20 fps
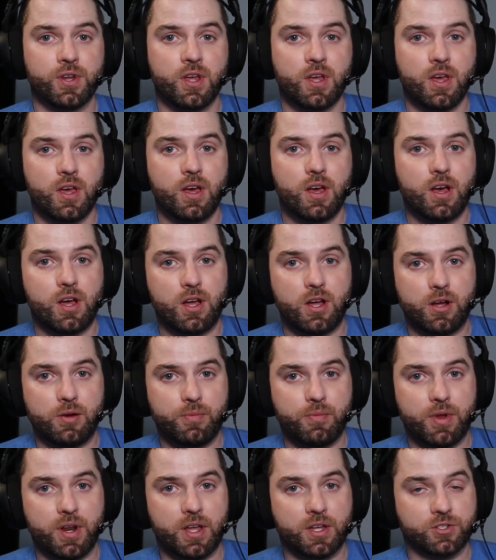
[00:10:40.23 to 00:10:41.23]
It
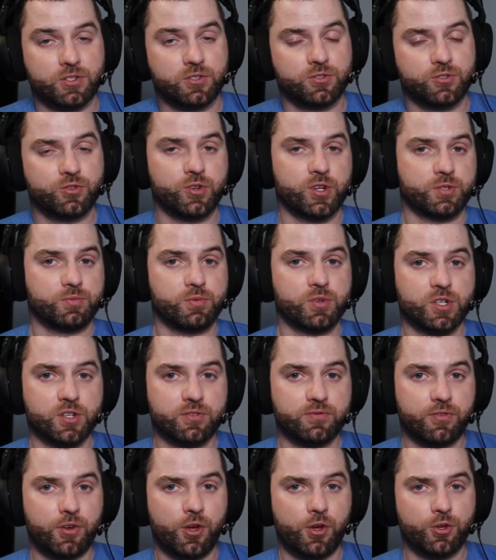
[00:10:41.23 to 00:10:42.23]
has good transmission
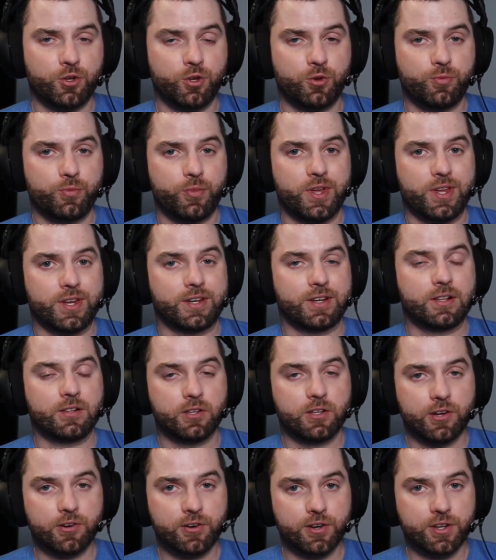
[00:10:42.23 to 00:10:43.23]
volume and
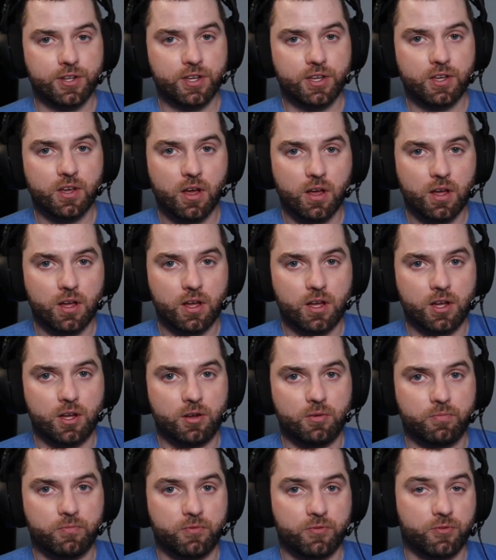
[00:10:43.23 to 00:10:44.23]
clarity
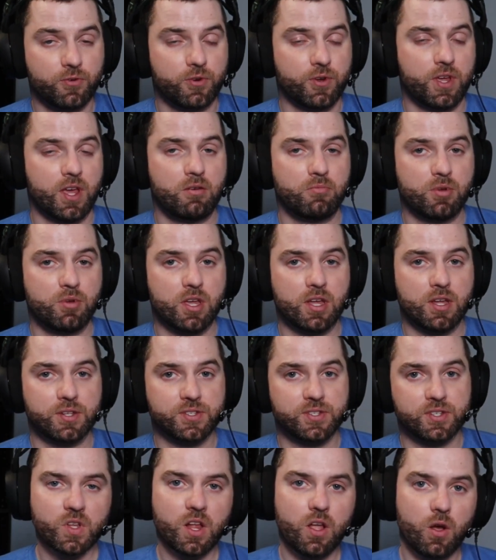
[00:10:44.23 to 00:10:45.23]
for a gaming
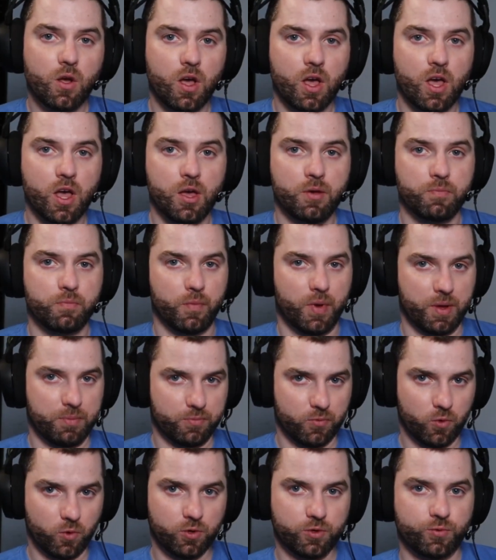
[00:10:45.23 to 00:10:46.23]
headset. My only
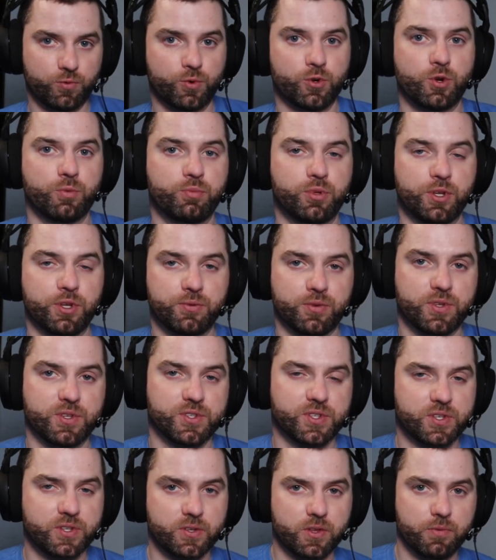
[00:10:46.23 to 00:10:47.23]
real complaint with these
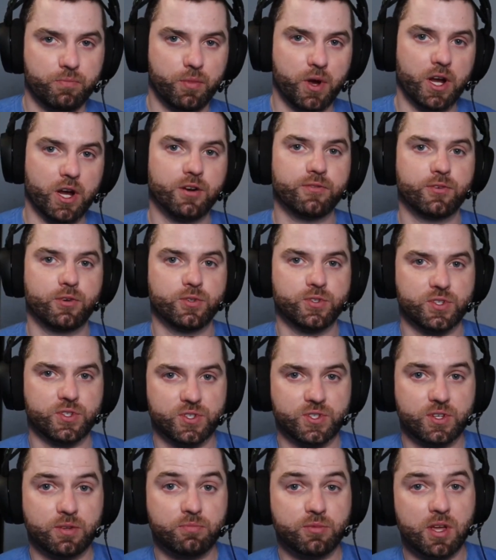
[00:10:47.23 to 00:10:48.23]
microphones is
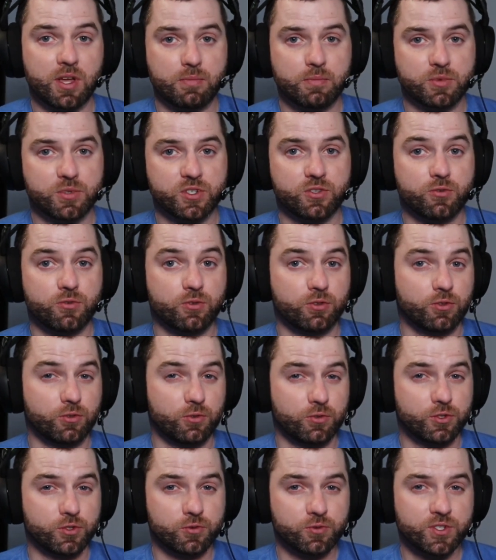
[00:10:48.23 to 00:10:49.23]
sometimes they're a little too
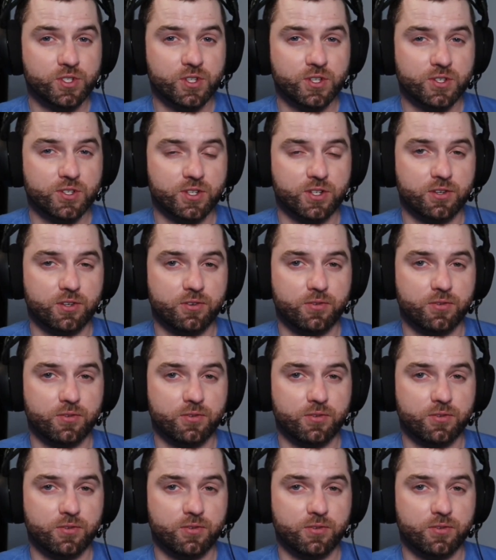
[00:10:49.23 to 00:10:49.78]
sensitive,